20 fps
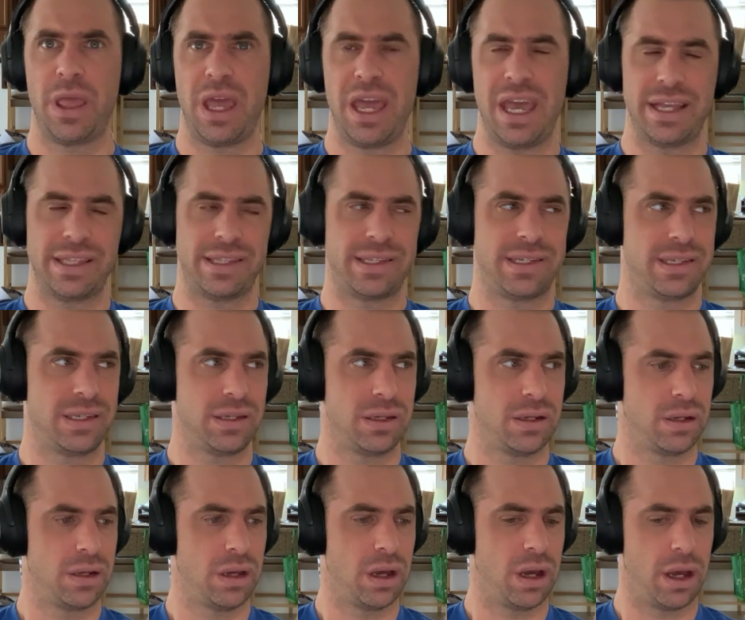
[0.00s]
It's
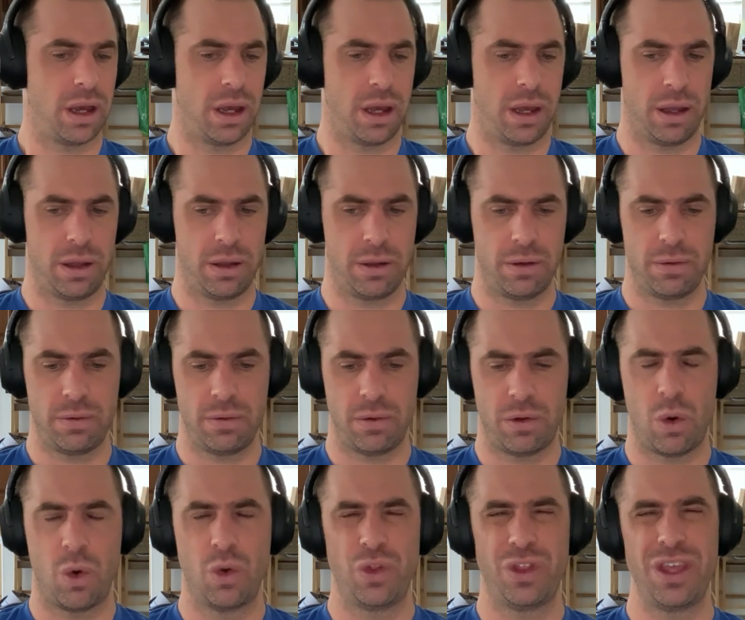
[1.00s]
uh,
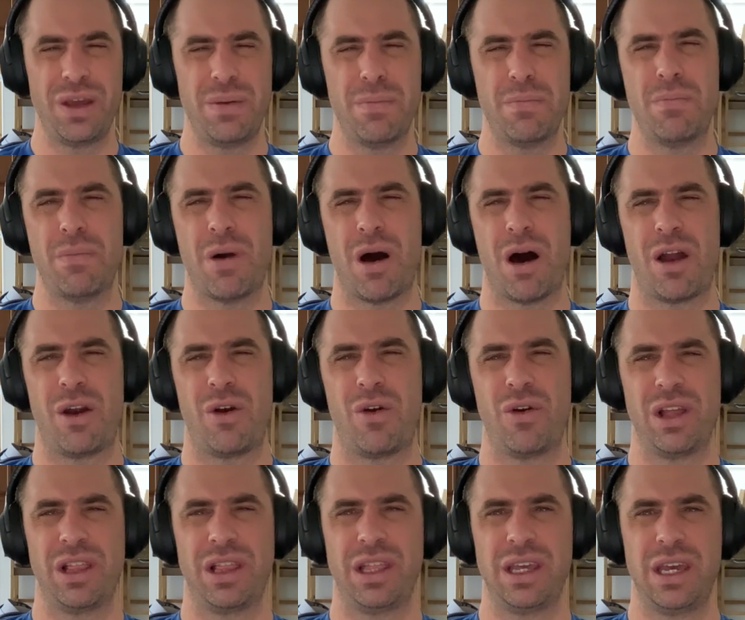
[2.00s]
only
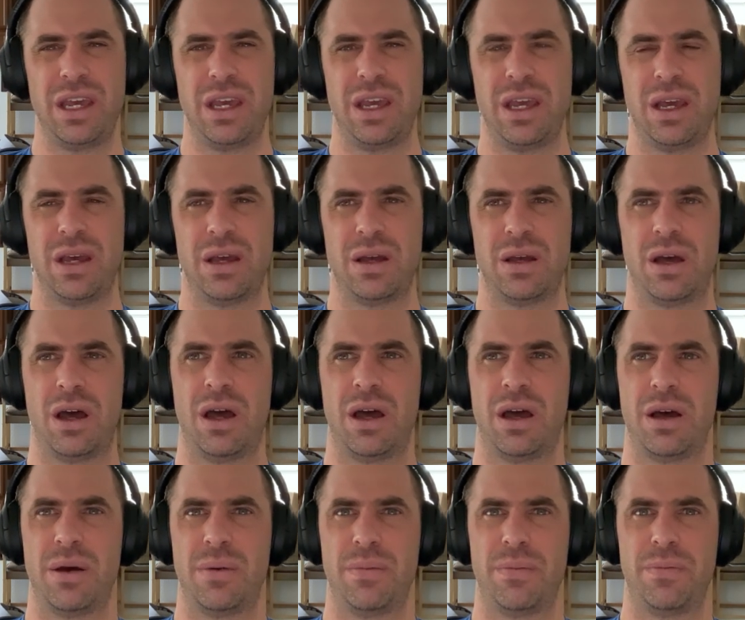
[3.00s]
moderately
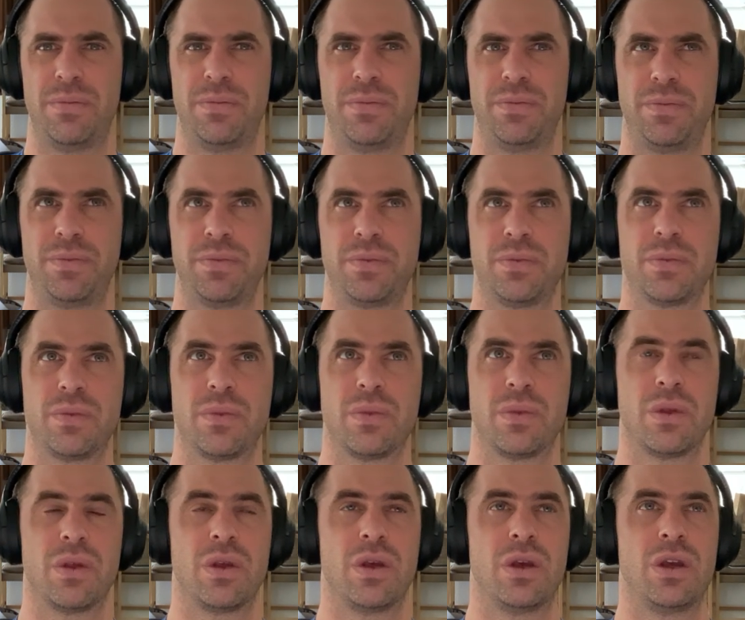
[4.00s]
um,
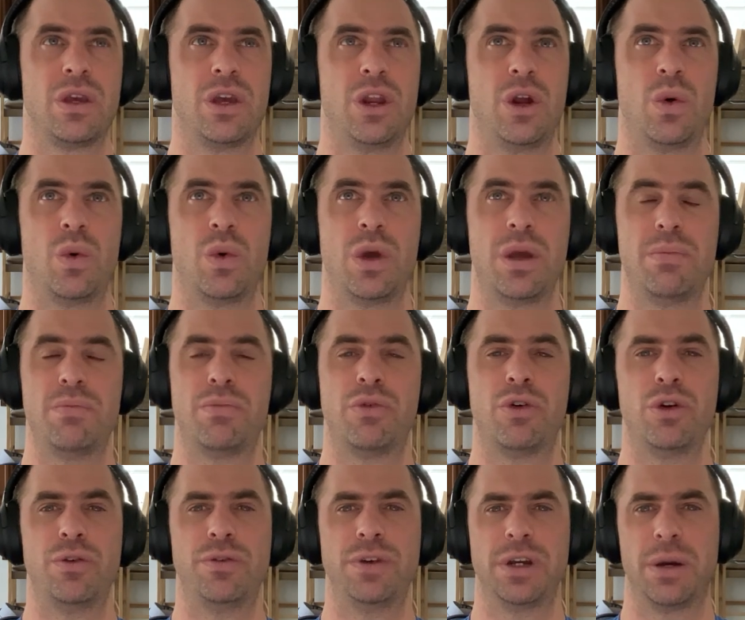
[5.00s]
you know
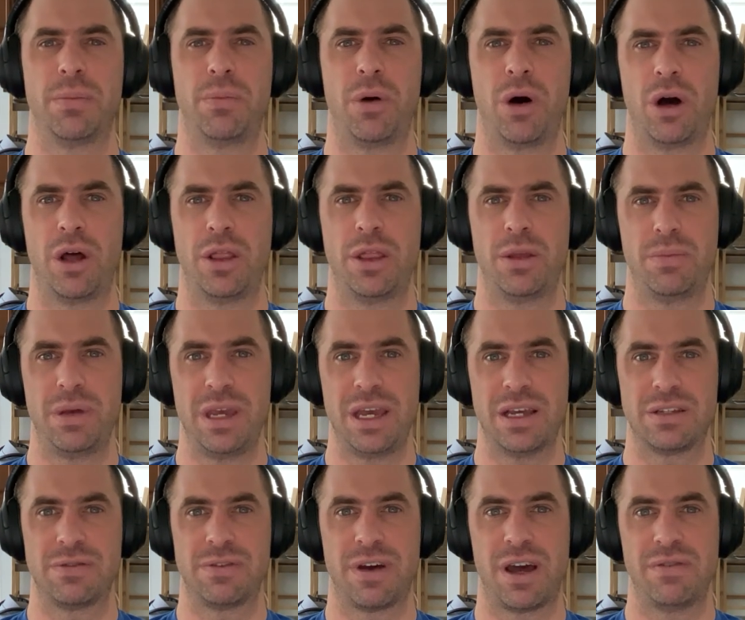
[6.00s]
improving upon the
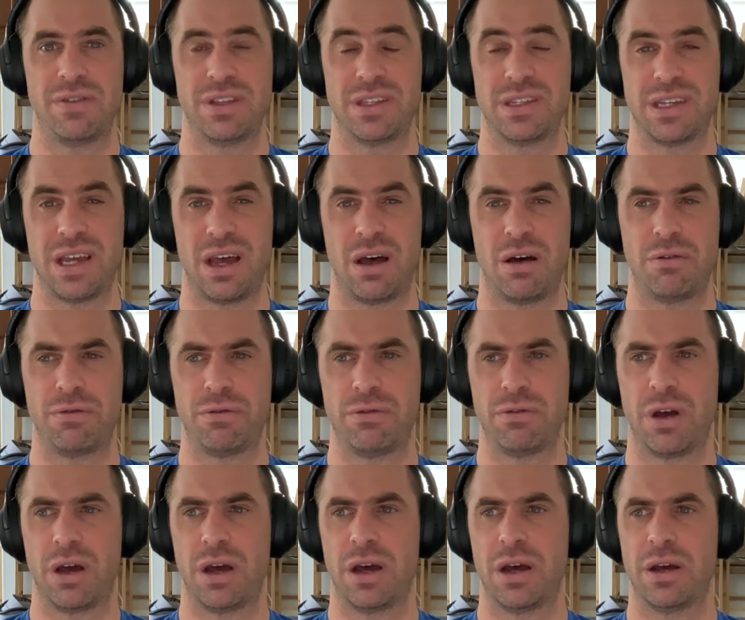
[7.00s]
PS5 itself,
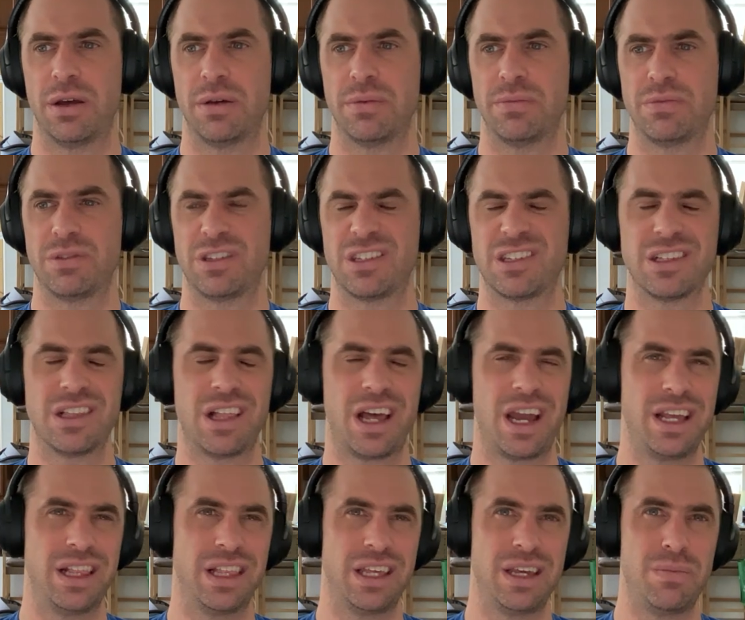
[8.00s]
uh,
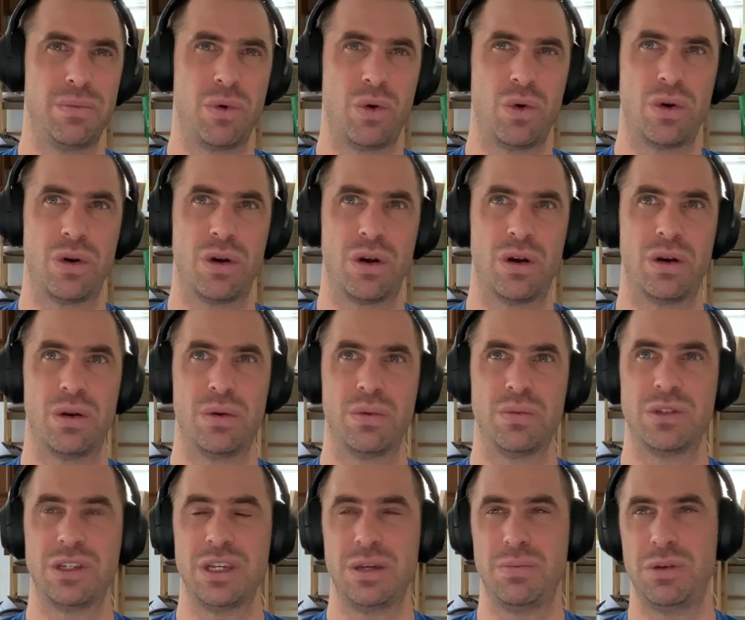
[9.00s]
slightly more
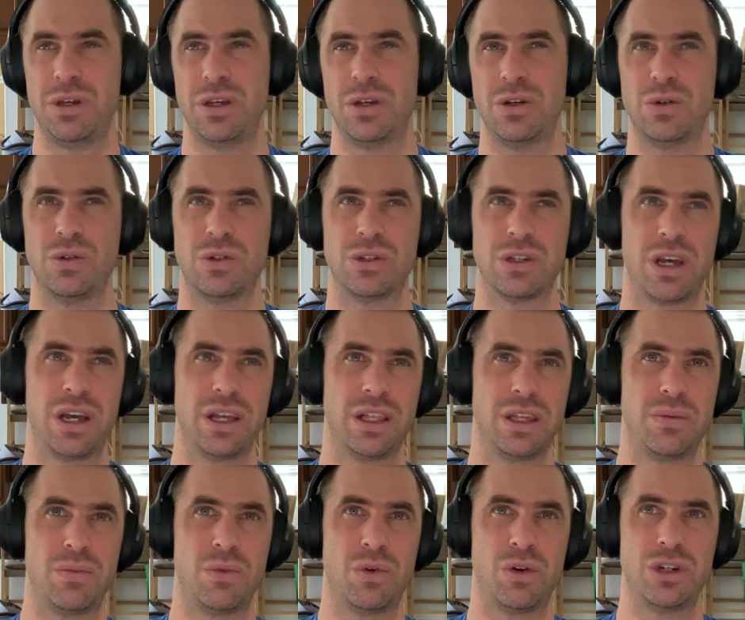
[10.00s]
CPU,
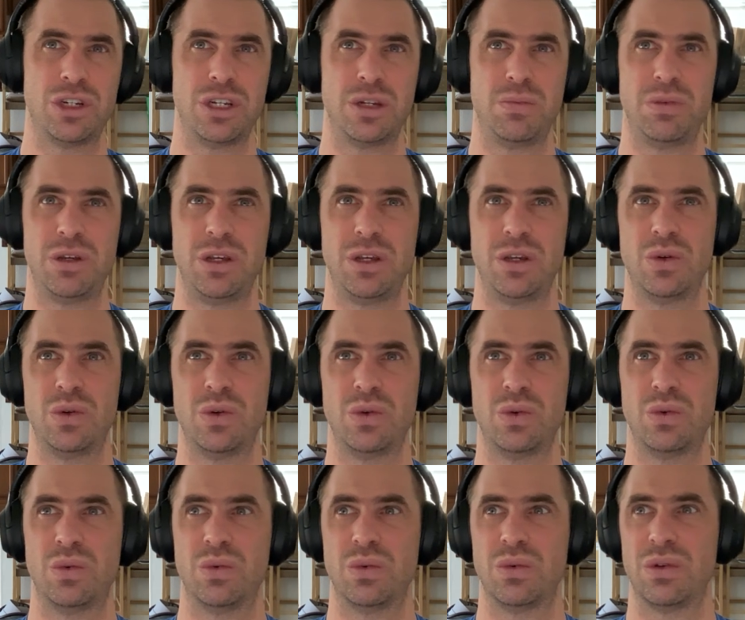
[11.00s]
slightly more GPU,
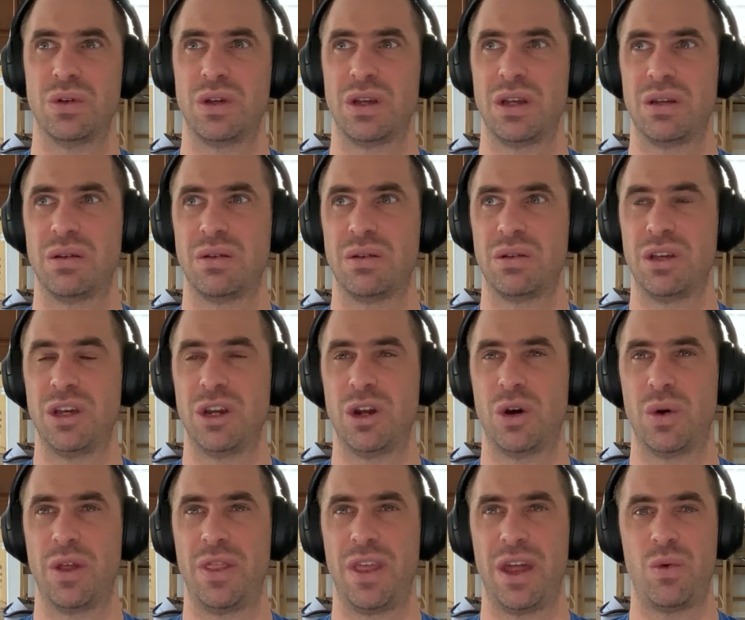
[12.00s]
you
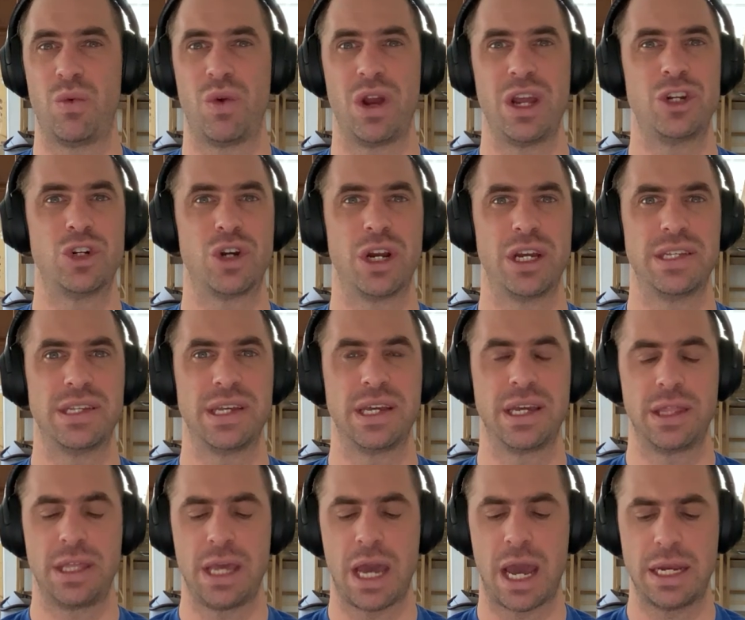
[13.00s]
know, and then ray
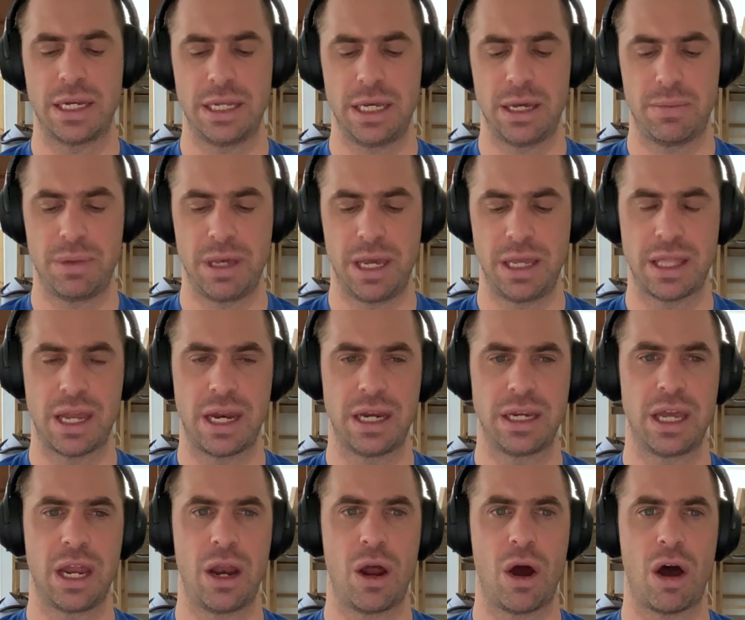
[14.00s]
tracing. And the idea being that
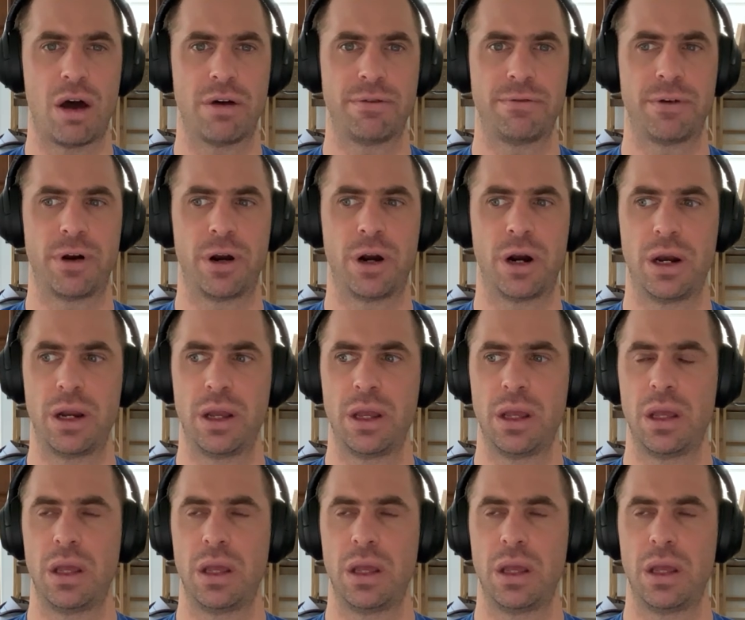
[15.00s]
it can offer